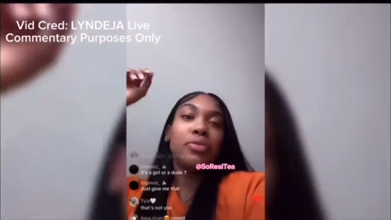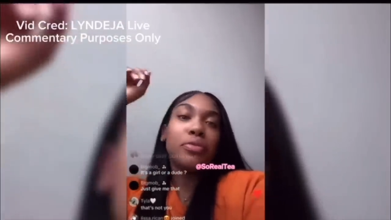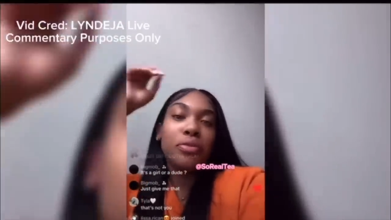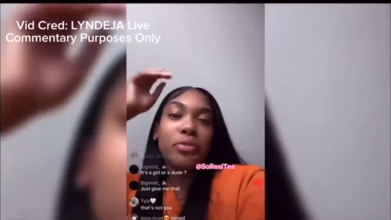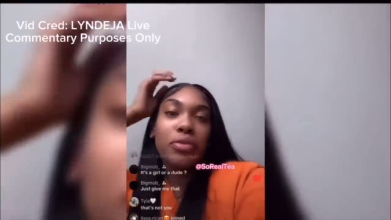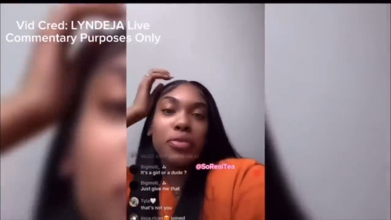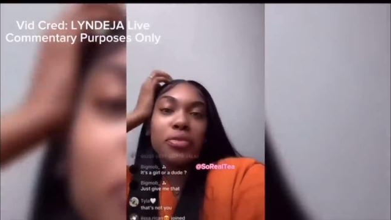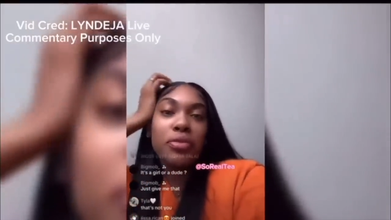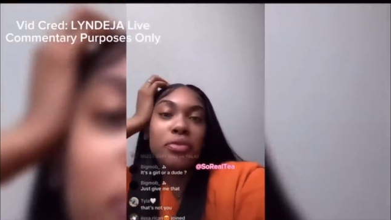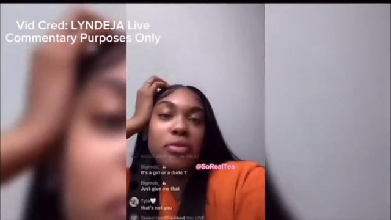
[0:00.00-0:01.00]

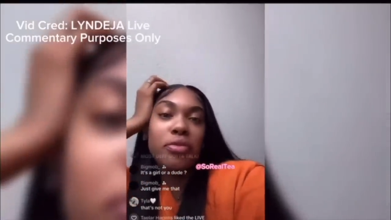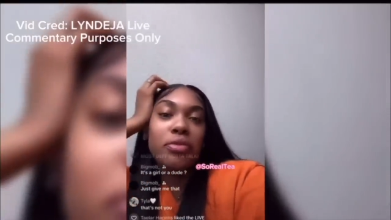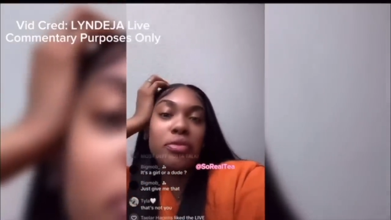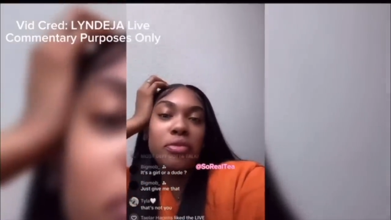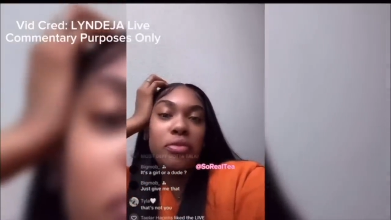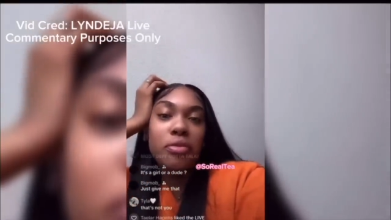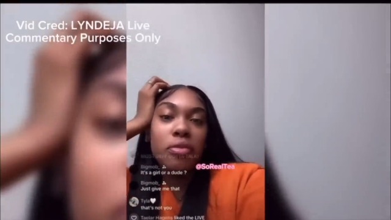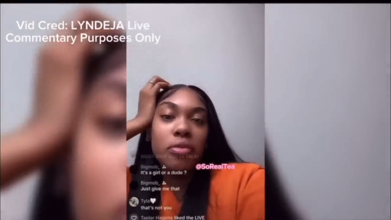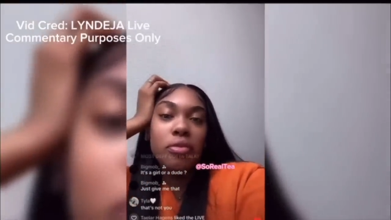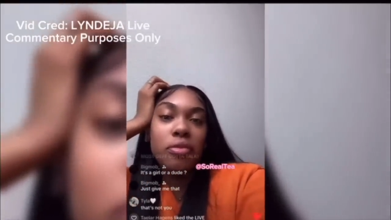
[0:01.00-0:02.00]

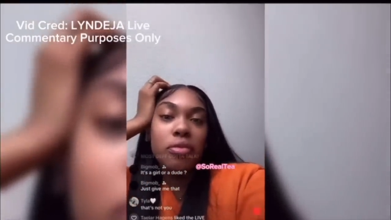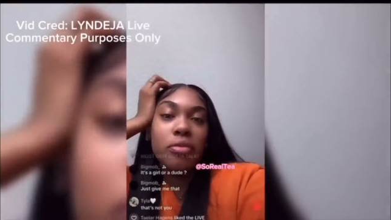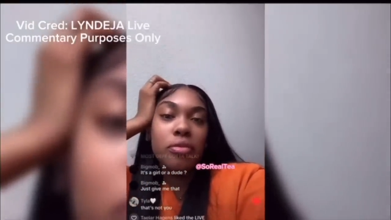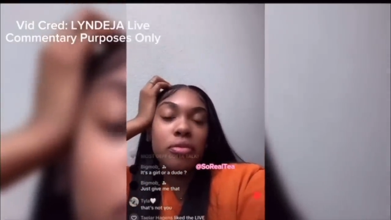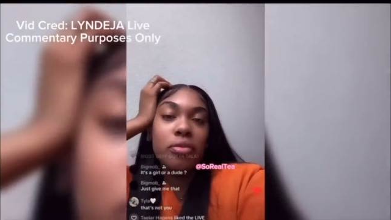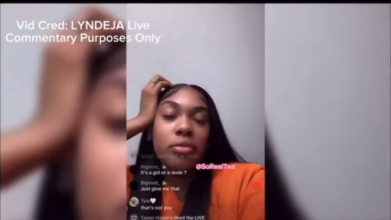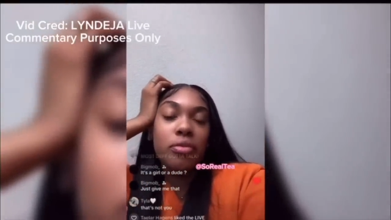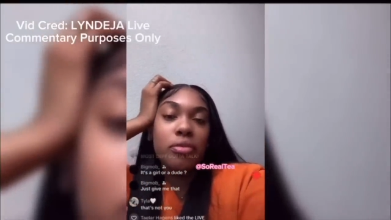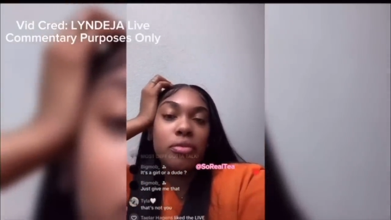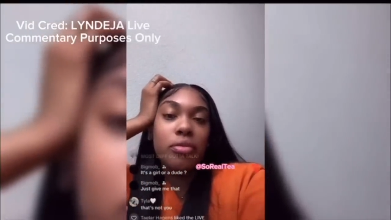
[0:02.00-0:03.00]

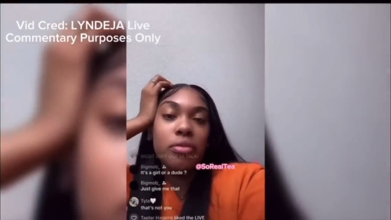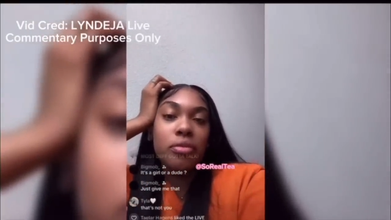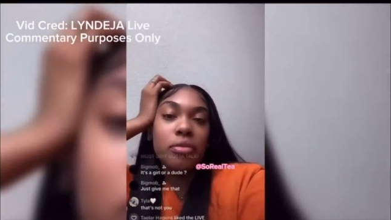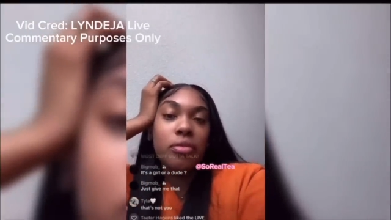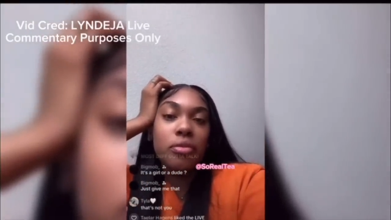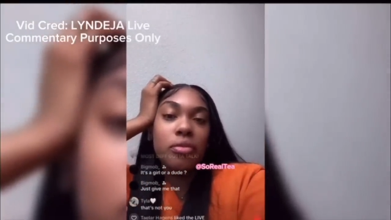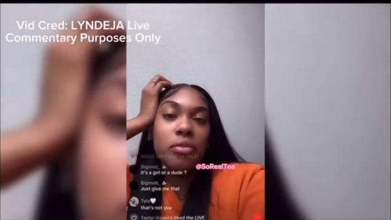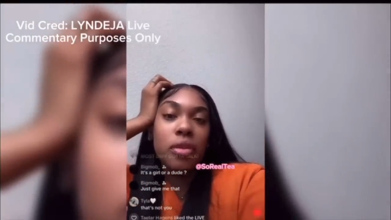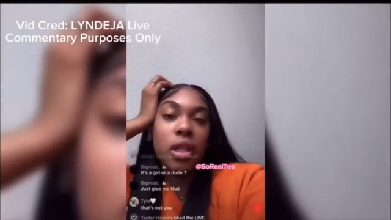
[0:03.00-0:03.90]
No one is speaking in this clip.